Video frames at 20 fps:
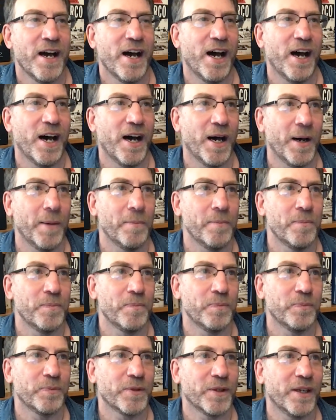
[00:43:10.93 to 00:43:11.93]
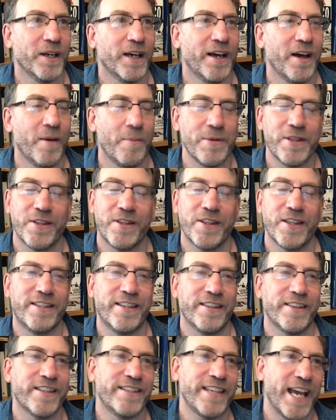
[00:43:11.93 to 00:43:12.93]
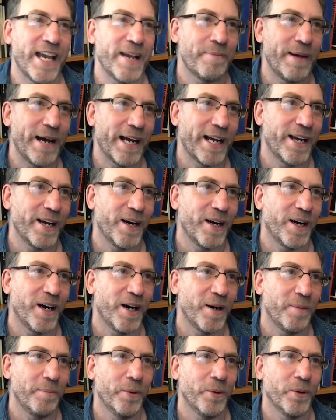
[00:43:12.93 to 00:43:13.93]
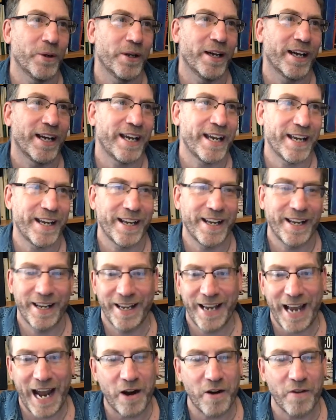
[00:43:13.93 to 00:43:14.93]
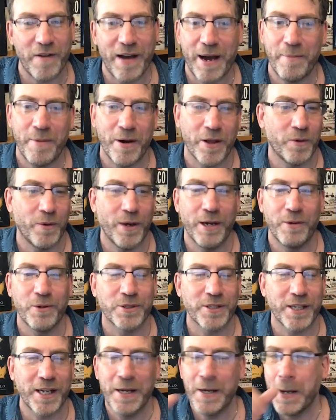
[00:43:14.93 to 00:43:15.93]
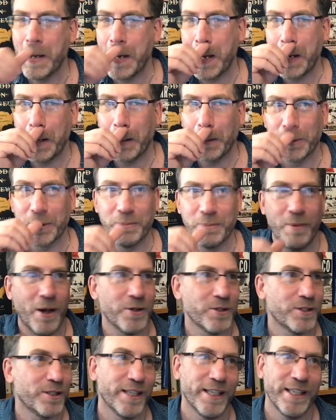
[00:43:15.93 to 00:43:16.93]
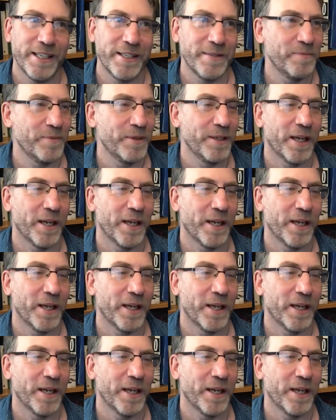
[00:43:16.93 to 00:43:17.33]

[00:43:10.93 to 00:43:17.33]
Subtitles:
the Take Back Our Border caravan, by the way, was mostly,